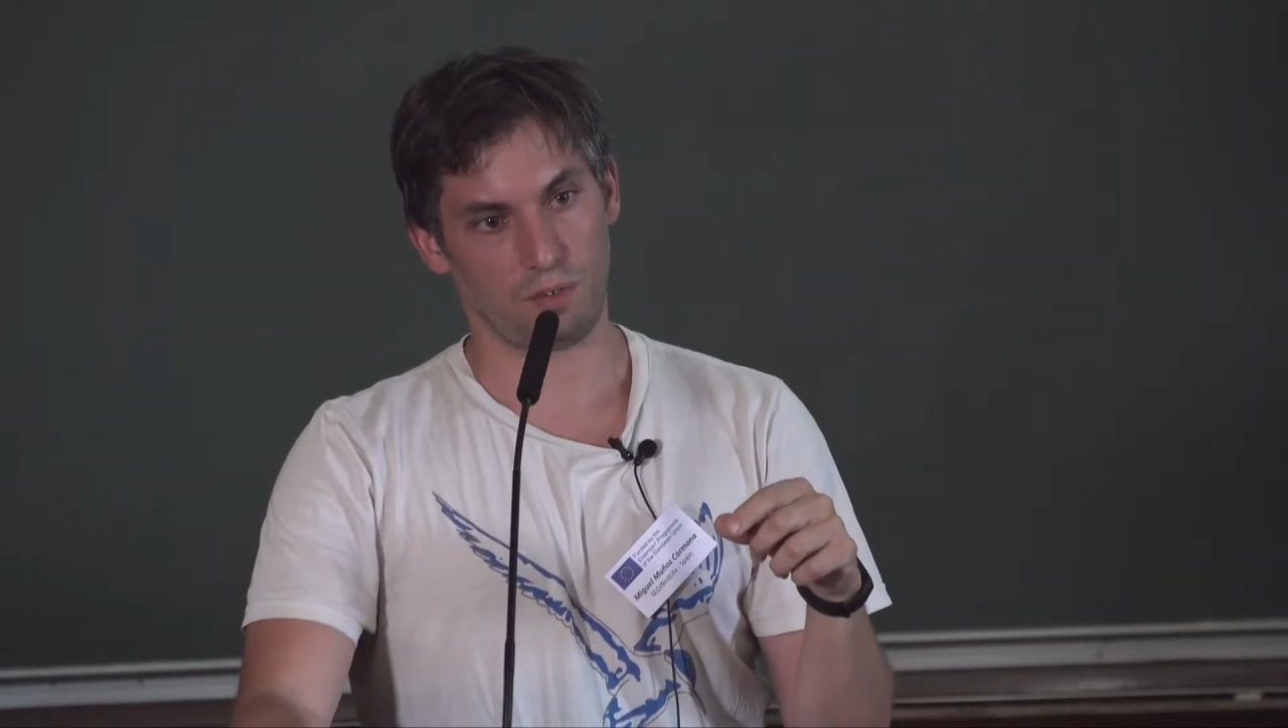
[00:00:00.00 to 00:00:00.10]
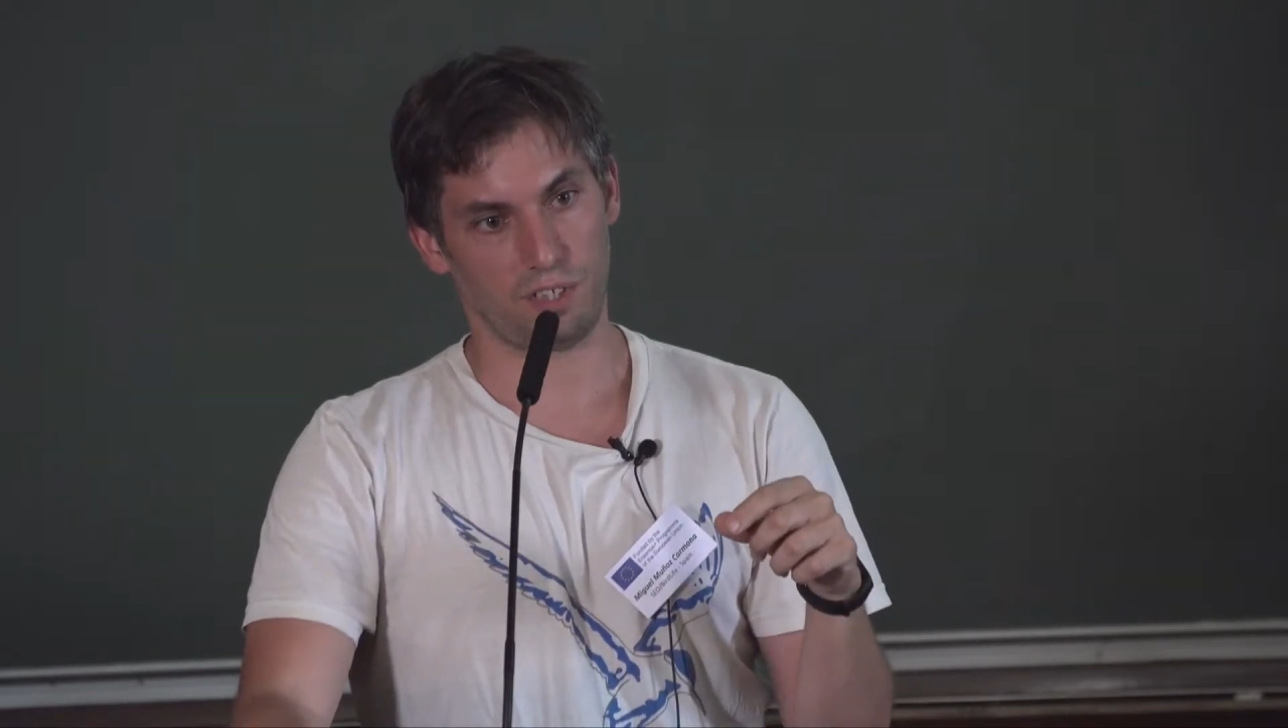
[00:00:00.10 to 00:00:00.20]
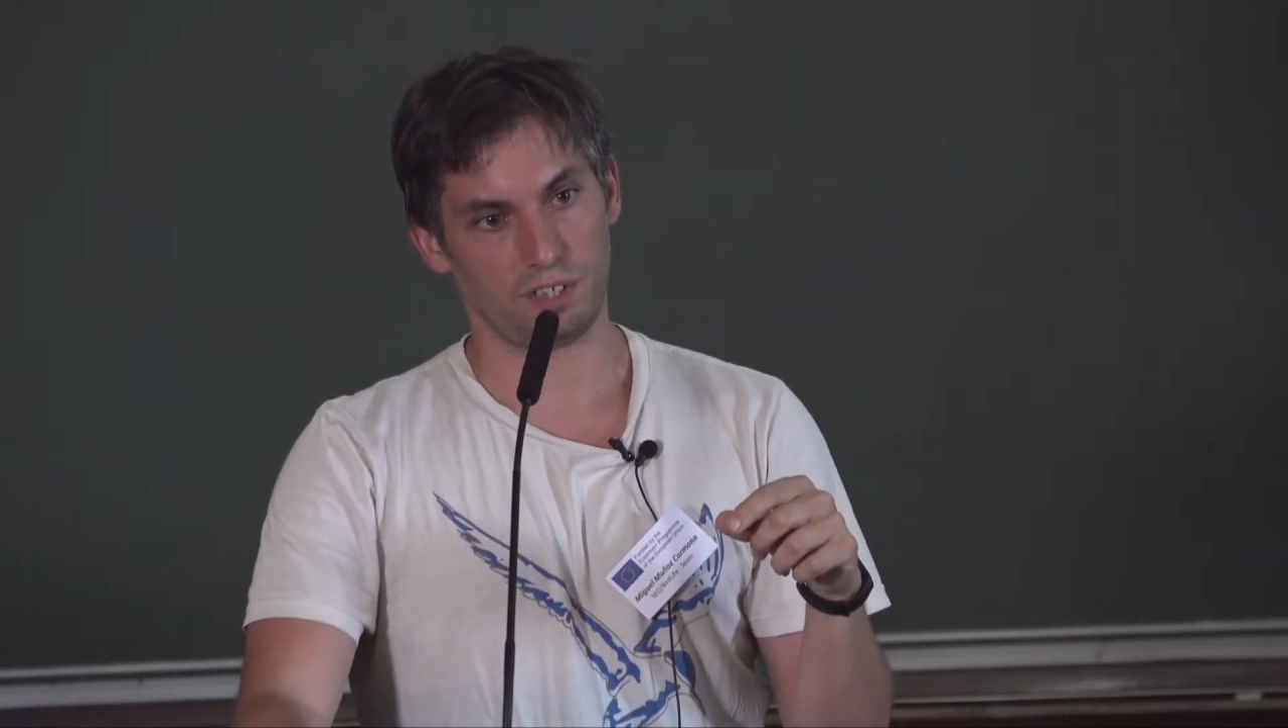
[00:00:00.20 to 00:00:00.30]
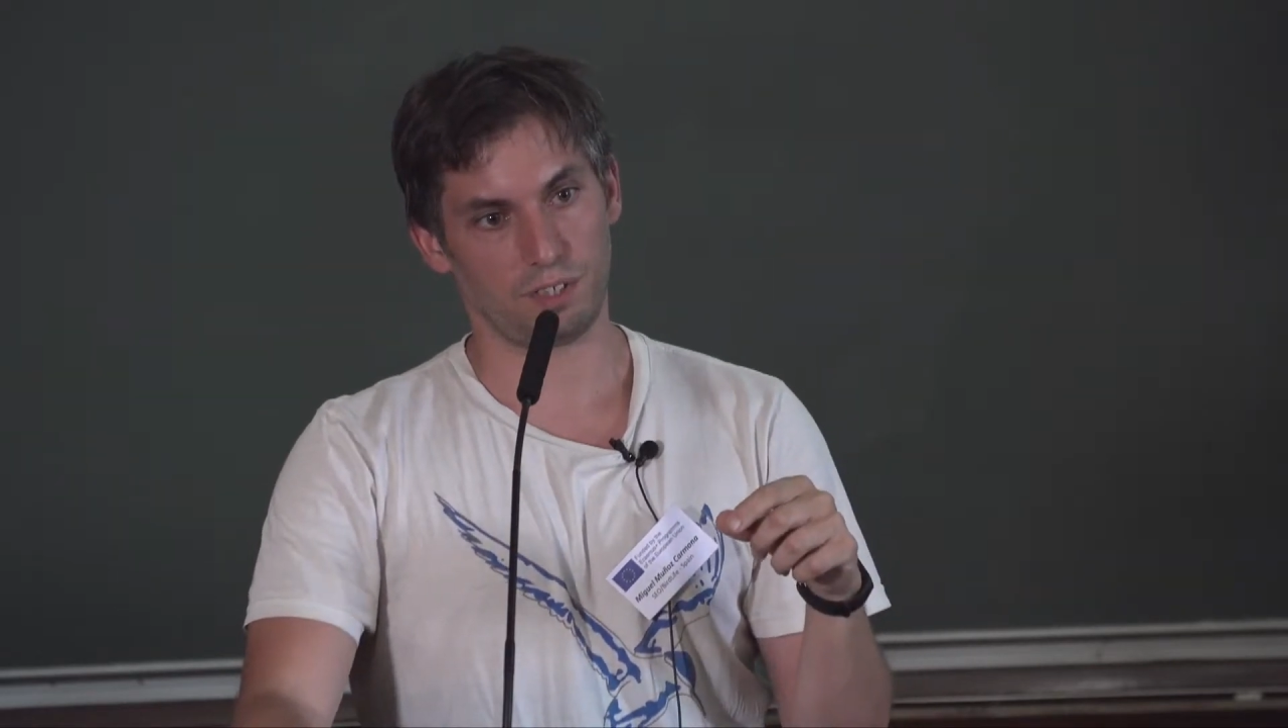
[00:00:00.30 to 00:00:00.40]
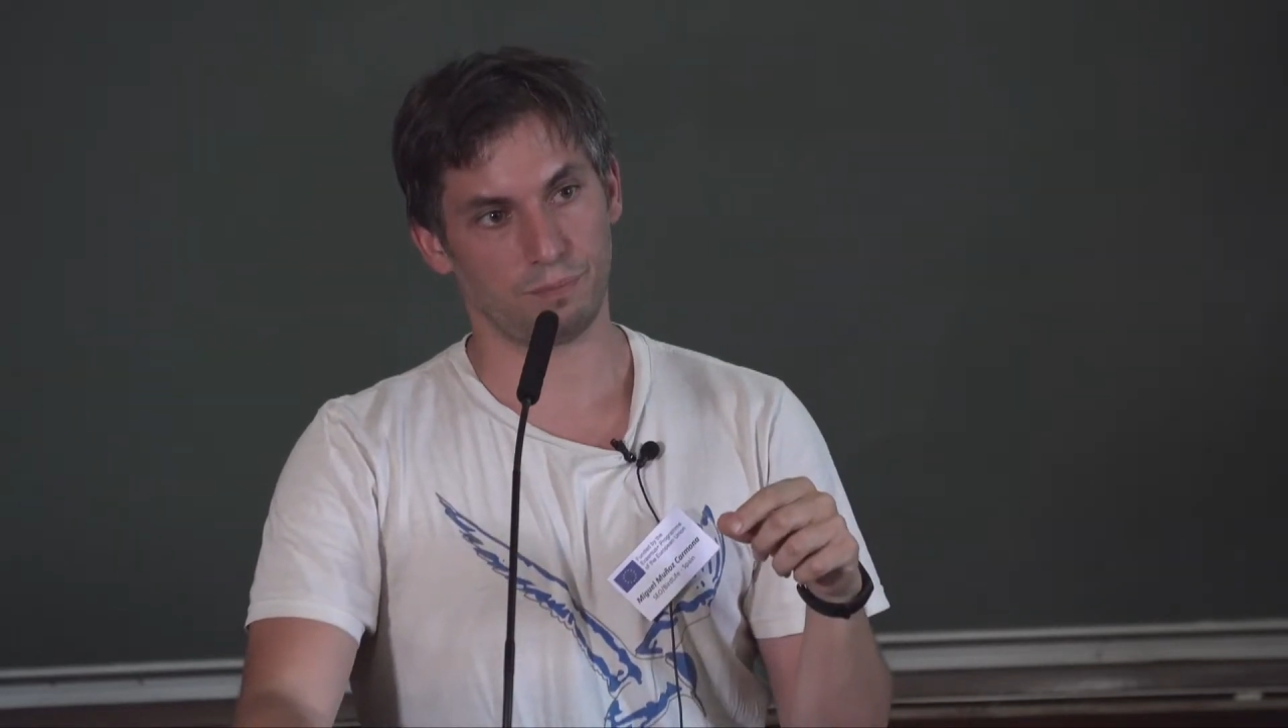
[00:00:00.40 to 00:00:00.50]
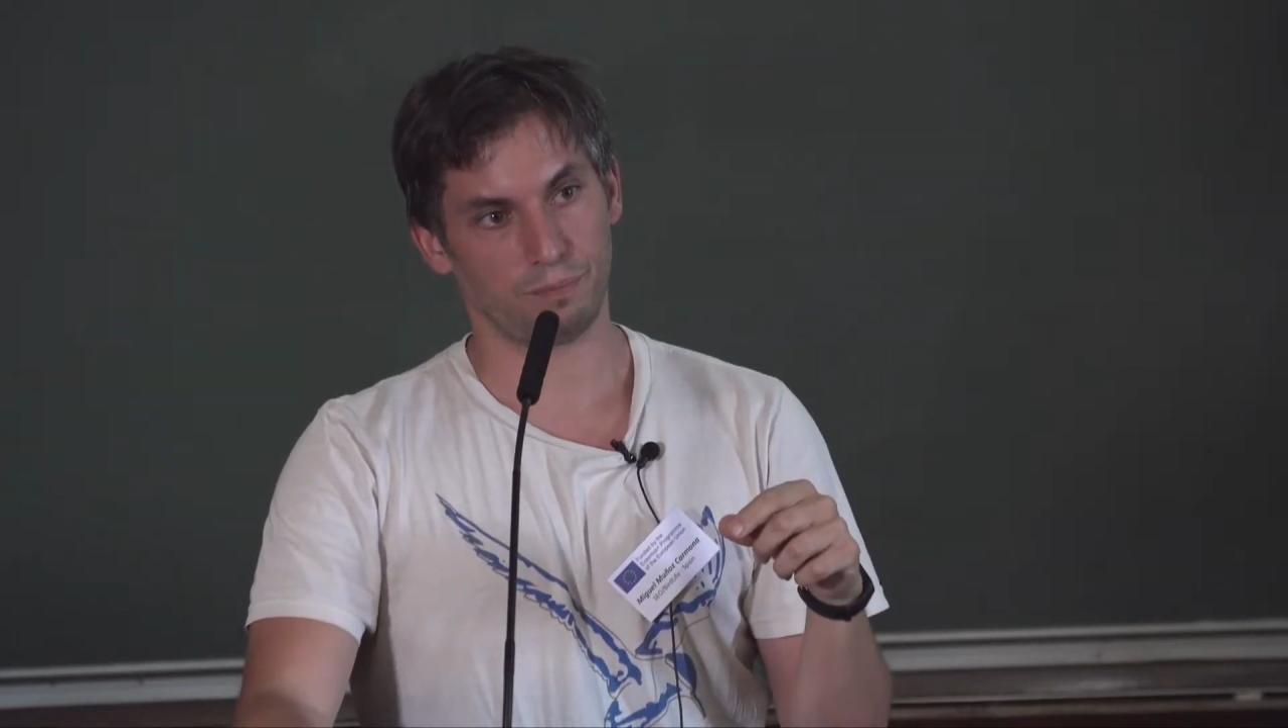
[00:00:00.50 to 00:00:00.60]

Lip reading: trees.